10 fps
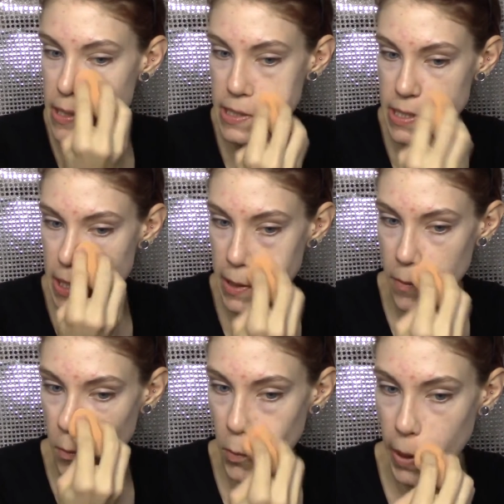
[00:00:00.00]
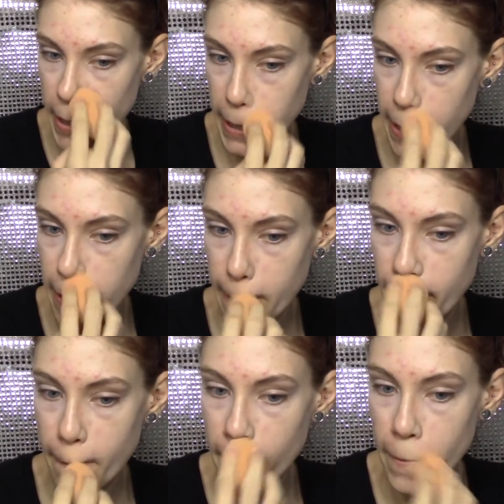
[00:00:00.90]
just turned 1,
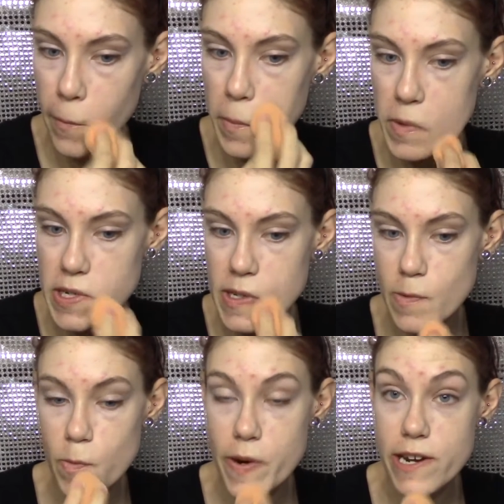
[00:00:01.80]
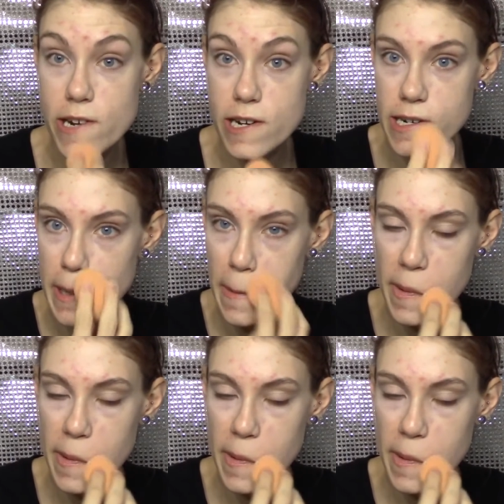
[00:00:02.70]
which is weird.